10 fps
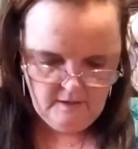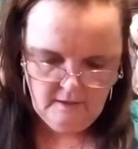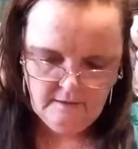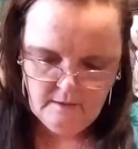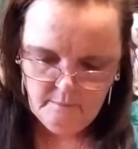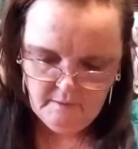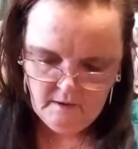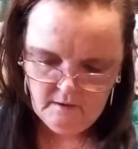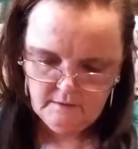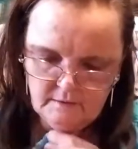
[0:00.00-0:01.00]
And I
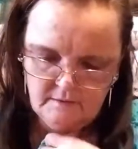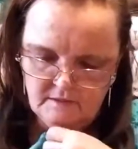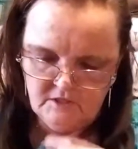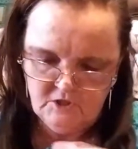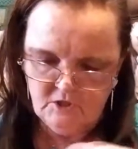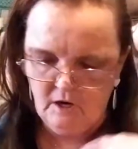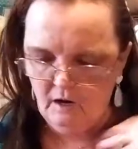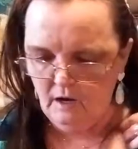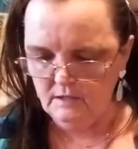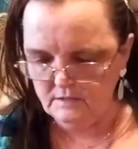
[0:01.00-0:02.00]
bought this
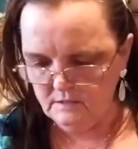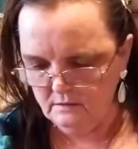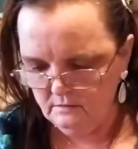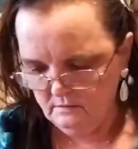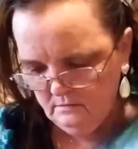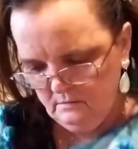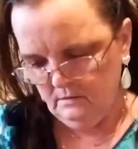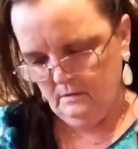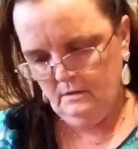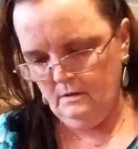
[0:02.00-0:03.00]
Jot
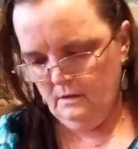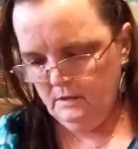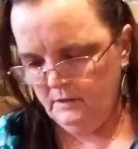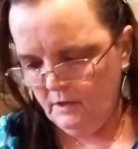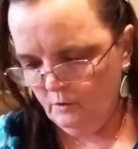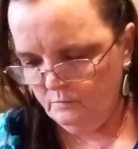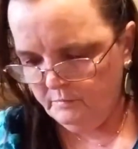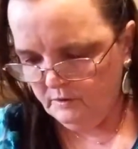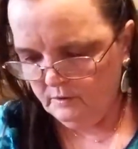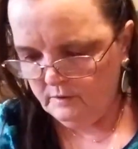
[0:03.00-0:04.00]

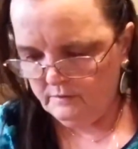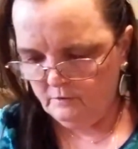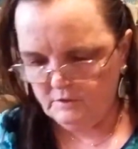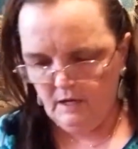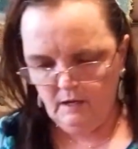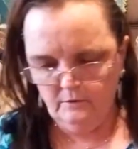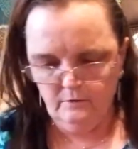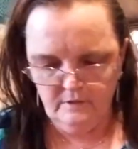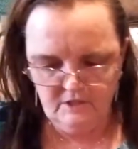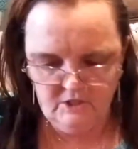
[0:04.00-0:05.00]
notebook. There's a
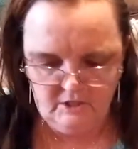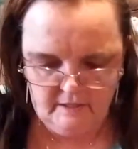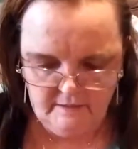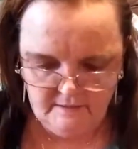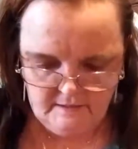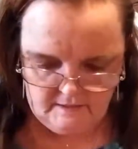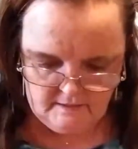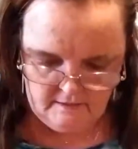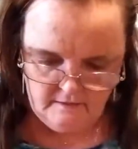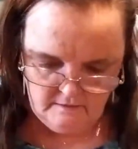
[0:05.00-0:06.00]
hundred sheets
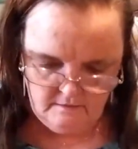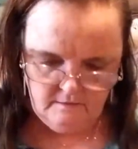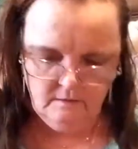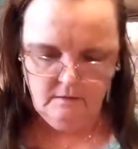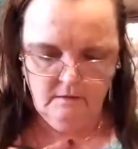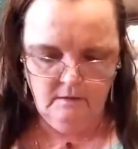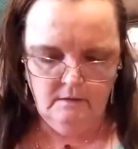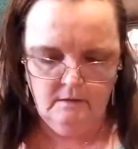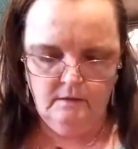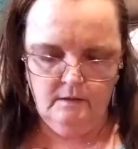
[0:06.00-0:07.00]
in it.
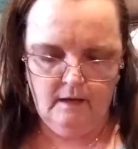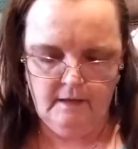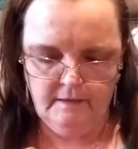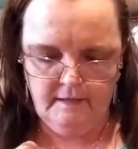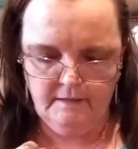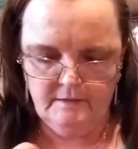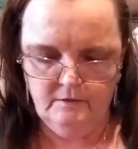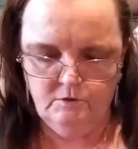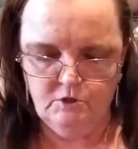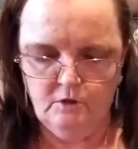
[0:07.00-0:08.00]
I need
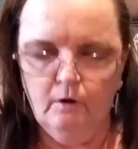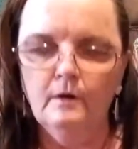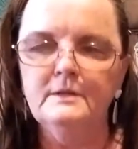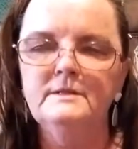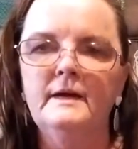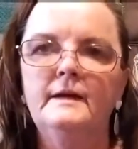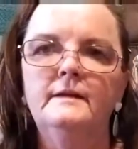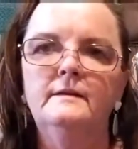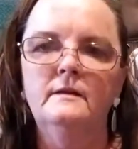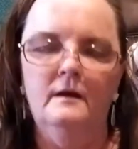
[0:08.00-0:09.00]
to start
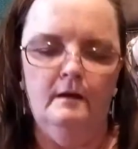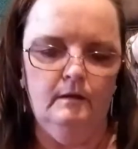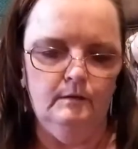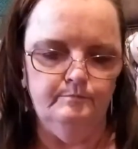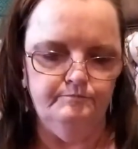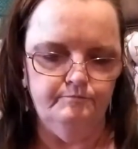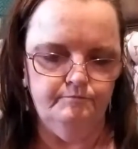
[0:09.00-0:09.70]
taking um,